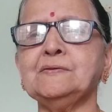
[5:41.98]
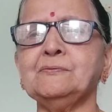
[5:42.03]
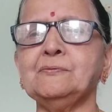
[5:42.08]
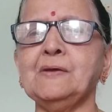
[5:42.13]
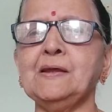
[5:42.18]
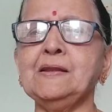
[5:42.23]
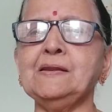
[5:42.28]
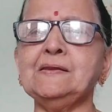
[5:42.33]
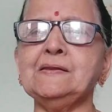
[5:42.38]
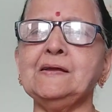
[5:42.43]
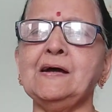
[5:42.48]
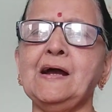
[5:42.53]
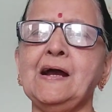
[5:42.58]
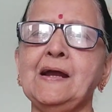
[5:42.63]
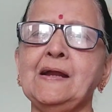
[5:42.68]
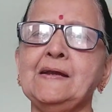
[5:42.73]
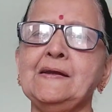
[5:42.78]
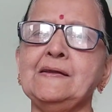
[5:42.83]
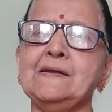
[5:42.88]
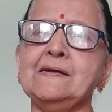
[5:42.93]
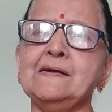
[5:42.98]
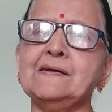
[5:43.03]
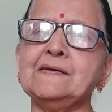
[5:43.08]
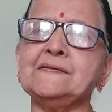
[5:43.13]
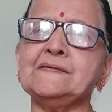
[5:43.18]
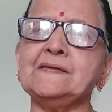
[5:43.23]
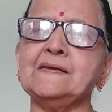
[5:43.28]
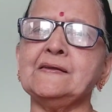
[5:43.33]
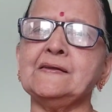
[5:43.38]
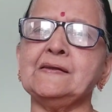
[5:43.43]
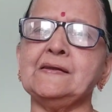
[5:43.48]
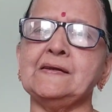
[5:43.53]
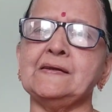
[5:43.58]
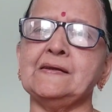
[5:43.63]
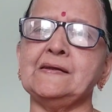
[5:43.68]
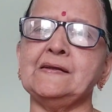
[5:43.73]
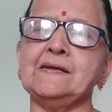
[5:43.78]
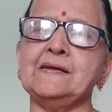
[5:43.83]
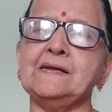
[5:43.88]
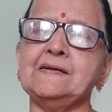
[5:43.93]
When the ideas are
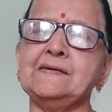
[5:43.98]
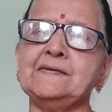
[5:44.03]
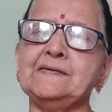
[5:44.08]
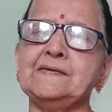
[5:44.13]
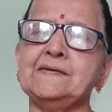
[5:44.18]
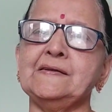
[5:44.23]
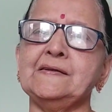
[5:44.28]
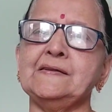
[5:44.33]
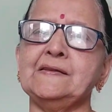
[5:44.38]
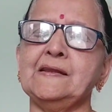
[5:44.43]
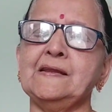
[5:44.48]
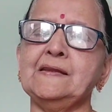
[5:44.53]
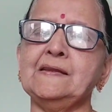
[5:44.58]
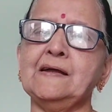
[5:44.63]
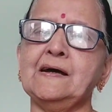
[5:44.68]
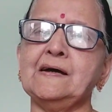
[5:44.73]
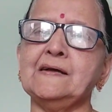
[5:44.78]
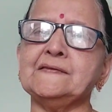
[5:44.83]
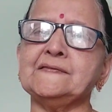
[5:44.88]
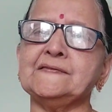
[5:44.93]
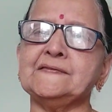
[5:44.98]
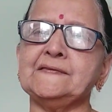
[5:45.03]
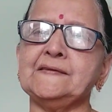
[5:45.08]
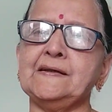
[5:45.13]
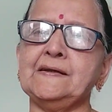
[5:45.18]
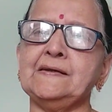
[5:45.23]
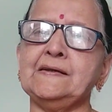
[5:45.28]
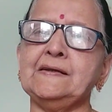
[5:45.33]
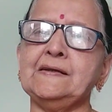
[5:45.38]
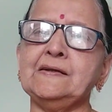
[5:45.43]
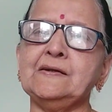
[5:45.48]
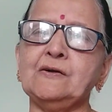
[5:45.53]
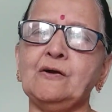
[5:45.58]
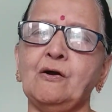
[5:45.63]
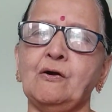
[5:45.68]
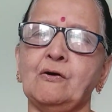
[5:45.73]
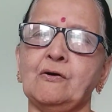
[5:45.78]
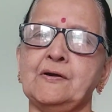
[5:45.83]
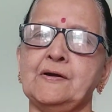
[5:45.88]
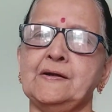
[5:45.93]
arranged in an ascending
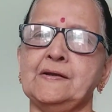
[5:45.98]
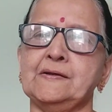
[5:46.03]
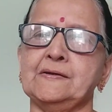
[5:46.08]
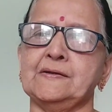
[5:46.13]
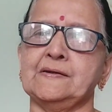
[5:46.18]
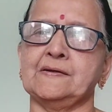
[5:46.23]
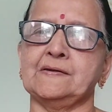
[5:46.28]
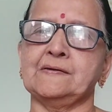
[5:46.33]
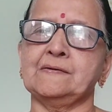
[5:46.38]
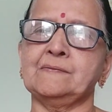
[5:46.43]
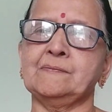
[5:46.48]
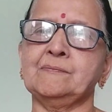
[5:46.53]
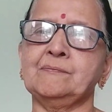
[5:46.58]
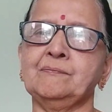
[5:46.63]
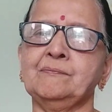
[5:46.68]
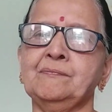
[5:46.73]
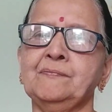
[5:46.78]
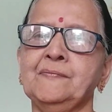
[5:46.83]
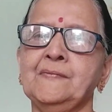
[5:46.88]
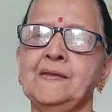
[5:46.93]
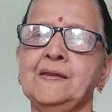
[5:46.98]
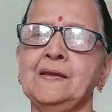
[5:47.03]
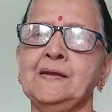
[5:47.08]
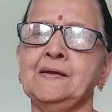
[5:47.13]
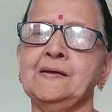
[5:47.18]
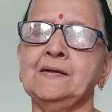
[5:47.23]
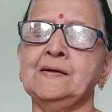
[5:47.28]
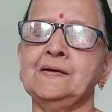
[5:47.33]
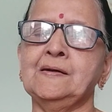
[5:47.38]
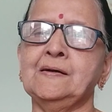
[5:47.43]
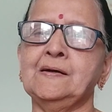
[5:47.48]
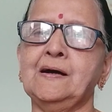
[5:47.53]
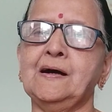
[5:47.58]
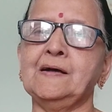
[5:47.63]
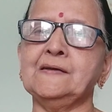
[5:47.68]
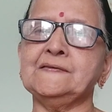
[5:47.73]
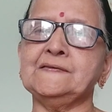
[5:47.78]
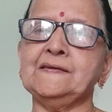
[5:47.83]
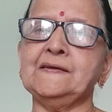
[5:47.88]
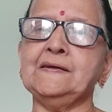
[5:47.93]
order,
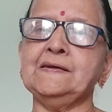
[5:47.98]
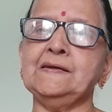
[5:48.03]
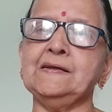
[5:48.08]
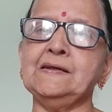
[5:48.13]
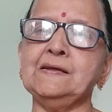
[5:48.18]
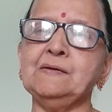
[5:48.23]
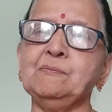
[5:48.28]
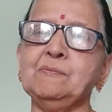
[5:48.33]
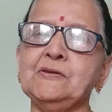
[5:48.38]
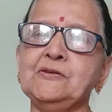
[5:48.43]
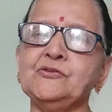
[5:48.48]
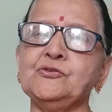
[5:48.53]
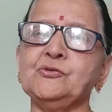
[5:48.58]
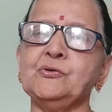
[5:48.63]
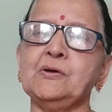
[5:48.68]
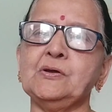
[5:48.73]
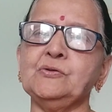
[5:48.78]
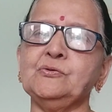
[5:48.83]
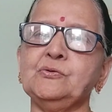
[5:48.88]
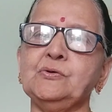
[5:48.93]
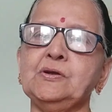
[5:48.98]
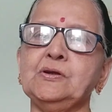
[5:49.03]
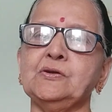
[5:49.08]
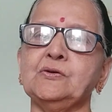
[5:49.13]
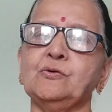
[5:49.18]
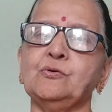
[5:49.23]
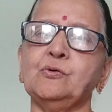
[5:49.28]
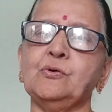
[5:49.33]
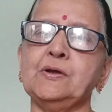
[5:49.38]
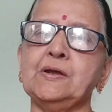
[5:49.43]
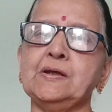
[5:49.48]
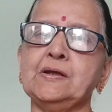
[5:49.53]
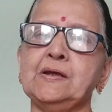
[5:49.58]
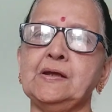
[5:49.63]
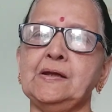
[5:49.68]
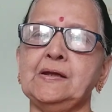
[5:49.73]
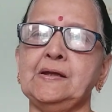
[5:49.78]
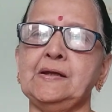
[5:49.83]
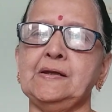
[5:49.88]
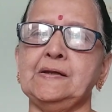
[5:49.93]
ascending means you are knowing, going
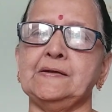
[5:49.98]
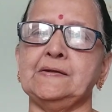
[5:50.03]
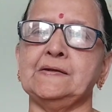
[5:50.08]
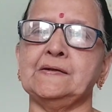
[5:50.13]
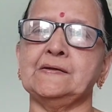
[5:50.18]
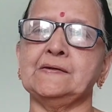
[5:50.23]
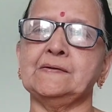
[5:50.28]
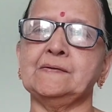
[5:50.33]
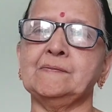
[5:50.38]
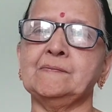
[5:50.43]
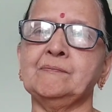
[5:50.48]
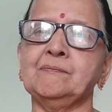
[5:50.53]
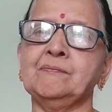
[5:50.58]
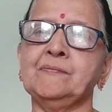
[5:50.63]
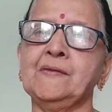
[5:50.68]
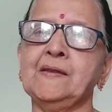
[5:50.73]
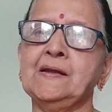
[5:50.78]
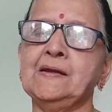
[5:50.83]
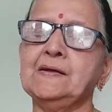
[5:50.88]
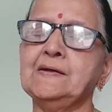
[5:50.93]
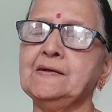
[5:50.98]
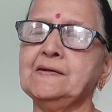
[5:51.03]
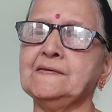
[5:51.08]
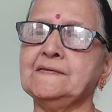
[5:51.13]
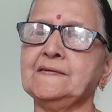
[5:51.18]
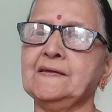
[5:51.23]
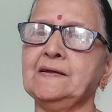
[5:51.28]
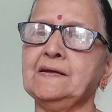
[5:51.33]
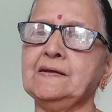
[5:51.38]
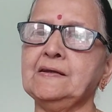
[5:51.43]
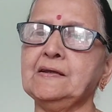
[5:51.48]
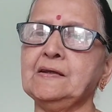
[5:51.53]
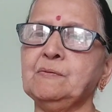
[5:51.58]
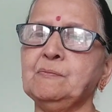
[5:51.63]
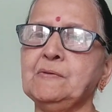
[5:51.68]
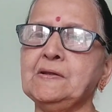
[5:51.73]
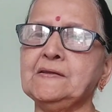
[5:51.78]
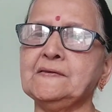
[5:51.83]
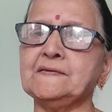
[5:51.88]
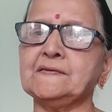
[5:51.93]
ahead, descending
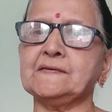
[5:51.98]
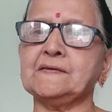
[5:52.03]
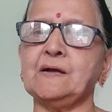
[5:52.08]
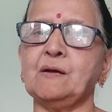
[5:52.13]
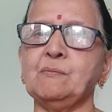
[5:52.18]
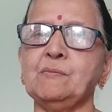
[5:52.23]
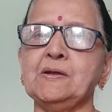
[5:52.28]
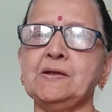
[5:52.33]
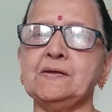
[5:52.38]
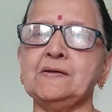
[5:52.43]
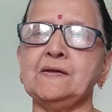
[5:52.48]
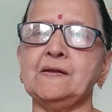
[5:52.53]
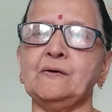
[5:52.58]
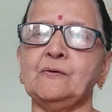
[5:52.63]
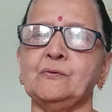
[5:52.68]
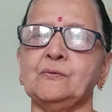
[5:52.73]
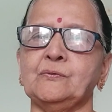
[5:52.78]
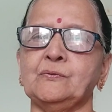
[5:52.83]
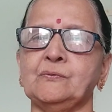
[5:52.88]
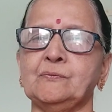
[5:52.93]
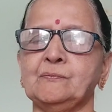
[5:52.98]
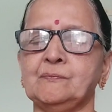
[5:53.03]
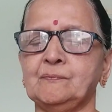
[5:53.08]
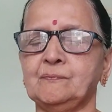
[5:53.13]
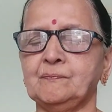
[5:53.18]
means coming down,